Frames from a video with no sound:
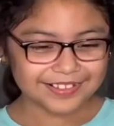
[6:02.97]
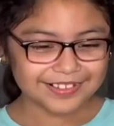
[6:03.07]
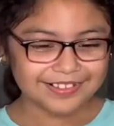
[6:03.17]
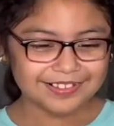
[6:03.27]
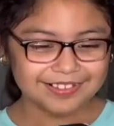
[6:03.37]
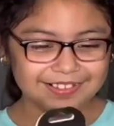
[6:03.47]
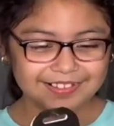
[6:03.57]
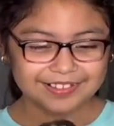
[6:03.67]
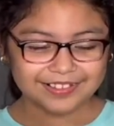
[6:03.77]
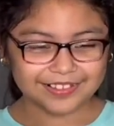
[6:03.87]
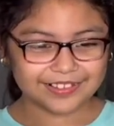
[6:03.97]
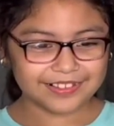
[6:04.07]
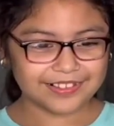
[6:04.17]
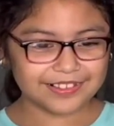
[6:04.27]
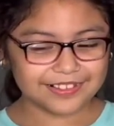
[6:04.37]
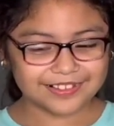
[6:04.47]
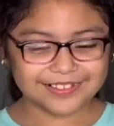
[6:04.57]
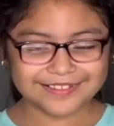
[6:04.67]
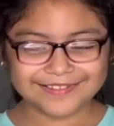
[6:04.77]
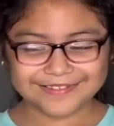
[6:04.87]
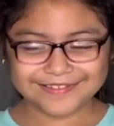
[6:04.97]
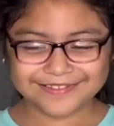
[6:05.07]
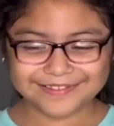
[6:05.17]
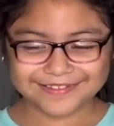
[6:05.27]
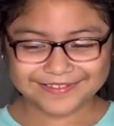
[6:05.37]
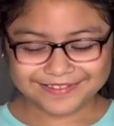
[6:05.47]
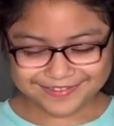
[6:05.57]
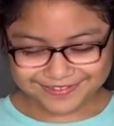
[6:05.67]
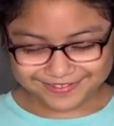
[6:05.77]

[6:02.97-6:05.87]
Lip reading: This person isn't speaking.